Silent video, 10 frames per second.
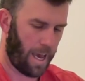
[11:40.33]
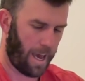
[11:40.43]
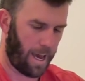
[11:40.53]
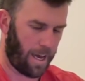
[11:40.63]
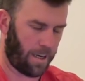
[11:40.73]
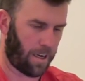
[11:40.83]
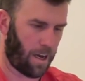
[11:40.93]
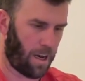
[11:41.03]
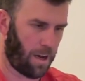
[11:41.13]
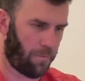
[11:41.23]
And
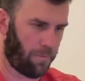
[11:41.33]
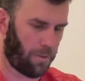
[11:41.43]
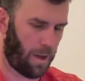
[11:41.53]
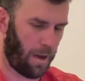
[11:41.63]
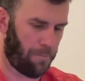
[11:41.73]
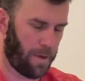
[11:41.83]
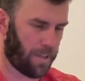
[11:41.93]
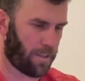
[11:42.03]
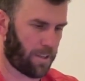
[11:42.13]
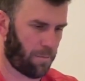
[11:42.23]
um, I
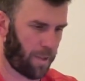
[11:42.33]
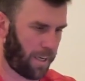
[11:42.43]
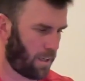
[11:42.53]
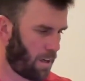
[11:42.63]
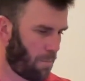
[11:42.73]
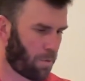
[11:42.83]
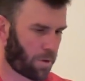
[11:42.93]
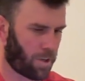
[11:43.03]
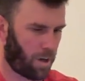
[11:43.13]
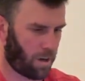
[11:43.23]
missed some like
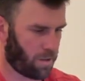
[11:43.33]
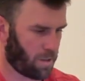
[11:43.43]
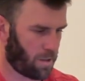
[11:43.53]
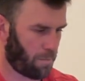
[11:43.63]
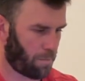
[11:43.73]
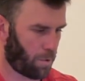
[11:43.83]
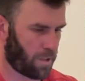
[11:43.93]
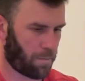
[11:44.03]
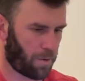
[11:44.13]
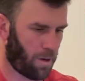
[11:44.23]
numbered cards and some
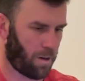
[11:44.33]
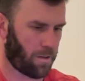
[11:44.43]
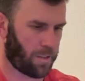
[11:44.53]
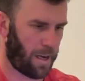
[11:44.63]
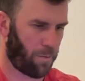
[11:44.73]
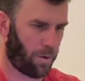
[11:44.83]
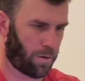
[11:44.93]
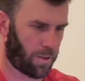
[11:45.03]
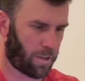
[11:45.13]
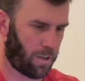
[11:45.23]
Prizm cards that we
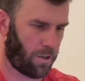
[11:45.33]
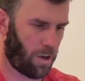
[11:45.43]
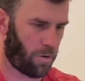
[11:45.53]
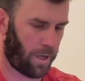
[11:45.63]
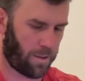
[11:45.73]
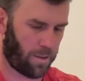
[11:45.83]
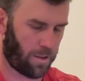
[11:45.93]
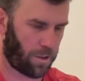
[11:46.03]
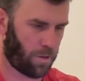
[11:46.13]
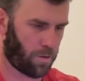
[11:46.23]
were just going to donate to
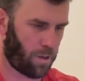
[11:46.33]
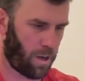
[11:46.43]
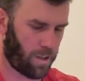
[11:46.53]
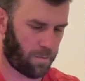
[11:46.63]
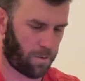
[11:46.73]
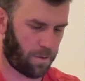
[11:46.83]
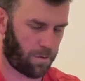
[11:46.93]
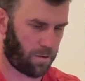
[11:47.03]
the children's hospital.